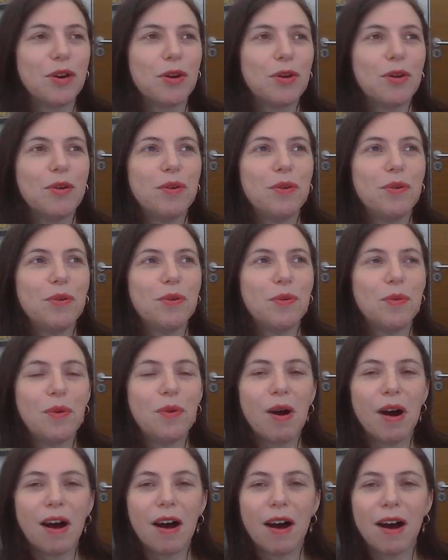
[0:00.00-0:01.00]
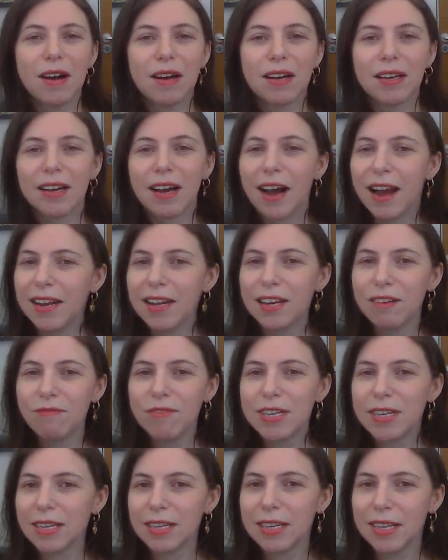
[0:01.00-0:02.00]
who kind of
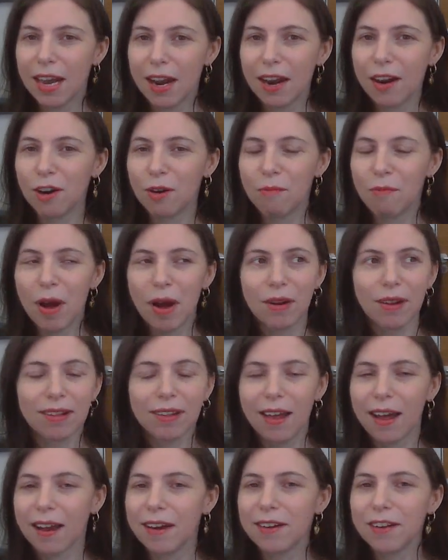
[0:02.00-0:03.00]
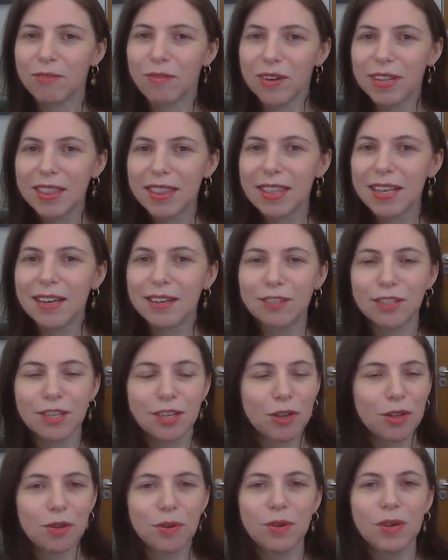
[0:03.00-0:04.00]
didn't care about a lot of different things,
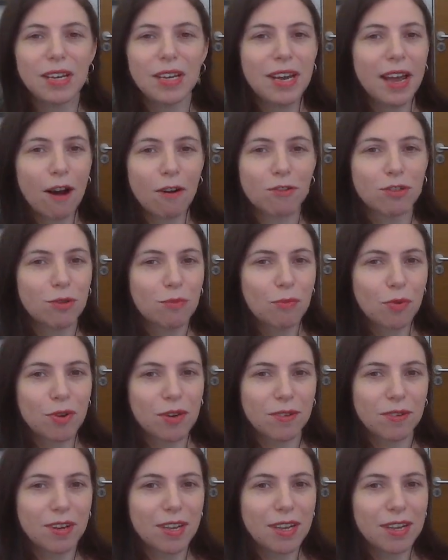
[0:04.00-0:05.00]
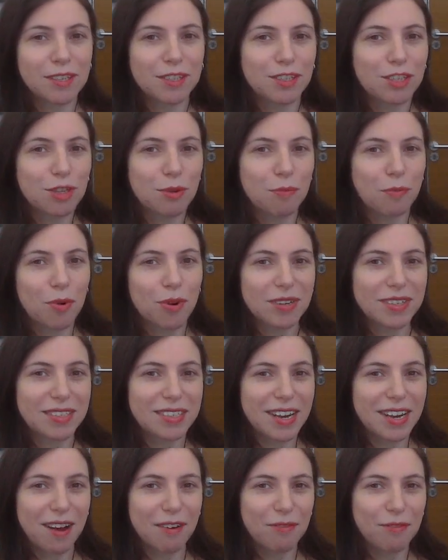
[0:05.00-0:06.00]
including how supported his support
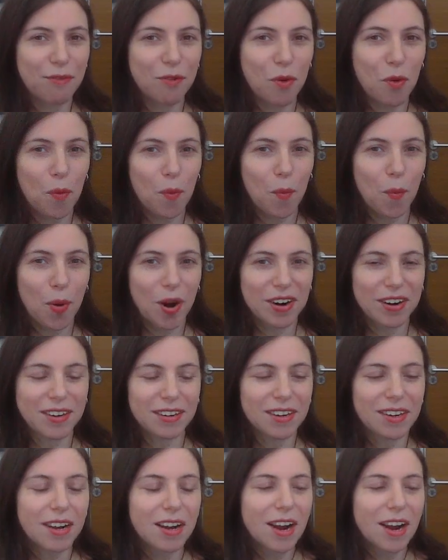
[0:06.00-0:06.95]
staff were.